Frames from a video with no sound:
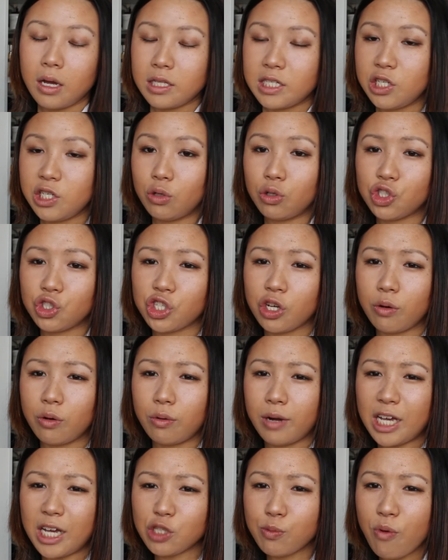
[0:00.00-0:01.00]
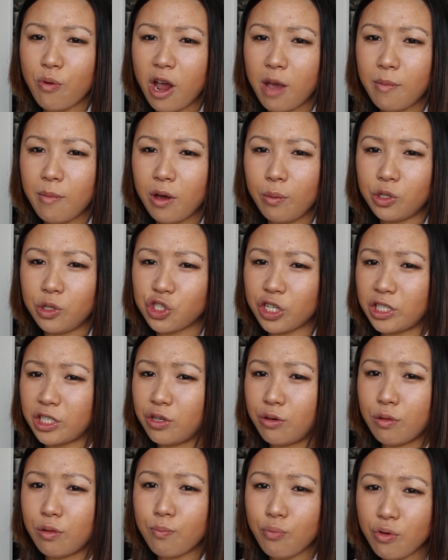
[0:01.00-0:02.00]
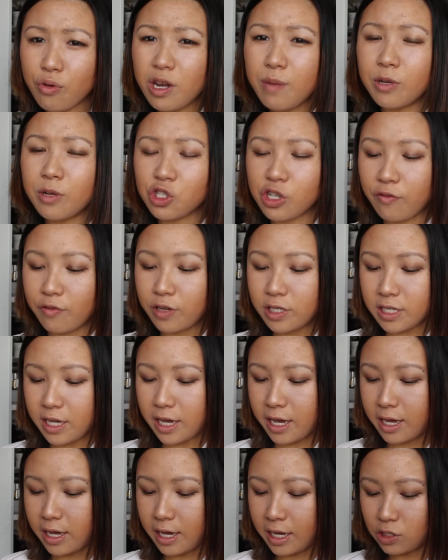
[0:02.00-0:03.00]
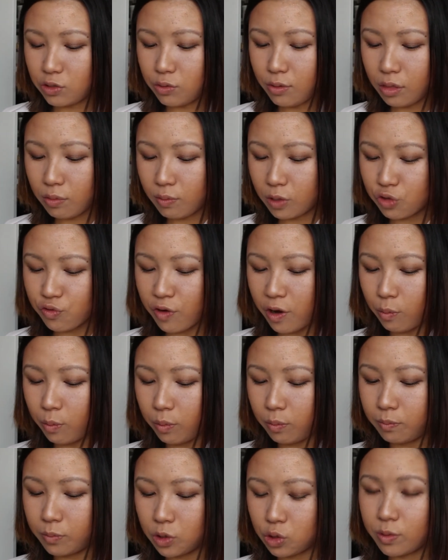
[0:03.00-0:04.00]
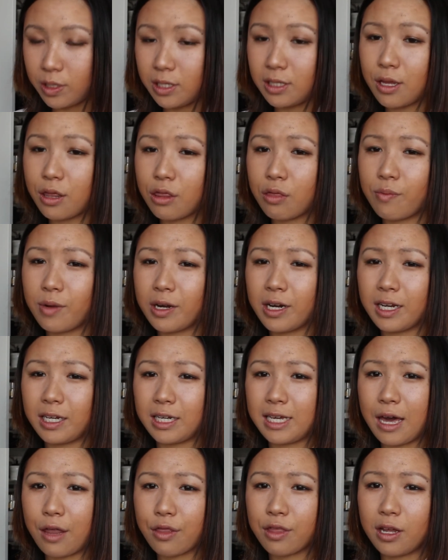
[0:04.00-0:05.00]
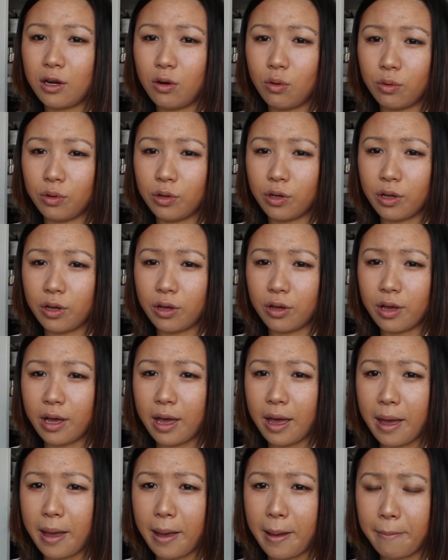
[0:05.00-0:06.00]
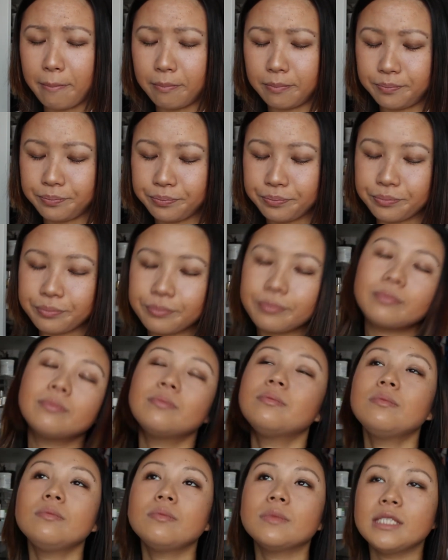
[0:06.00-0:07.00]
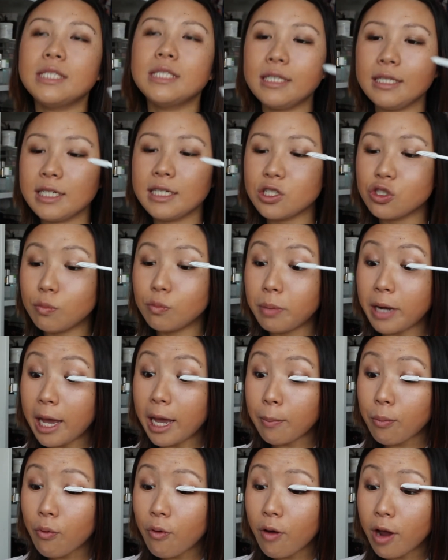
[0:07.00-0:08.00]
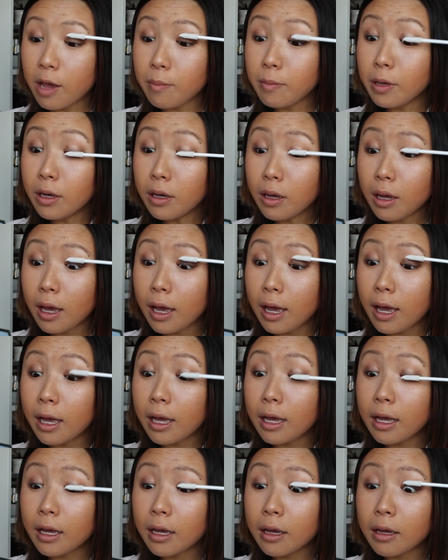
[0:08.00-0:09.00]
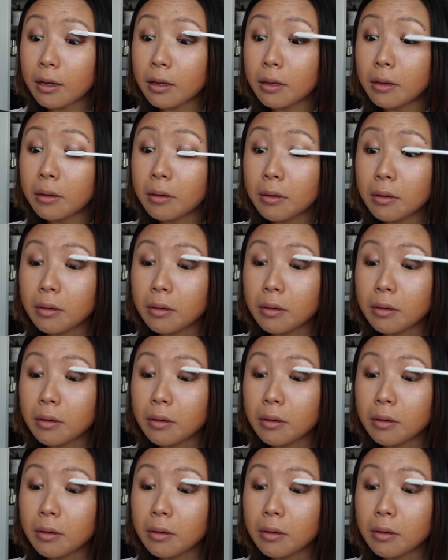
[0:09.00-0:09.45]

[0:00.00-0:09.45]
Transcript: Dior Show Lash Primer, which I use pretty much every day. I do switch around between this one and the Estee Lauder little black primer, and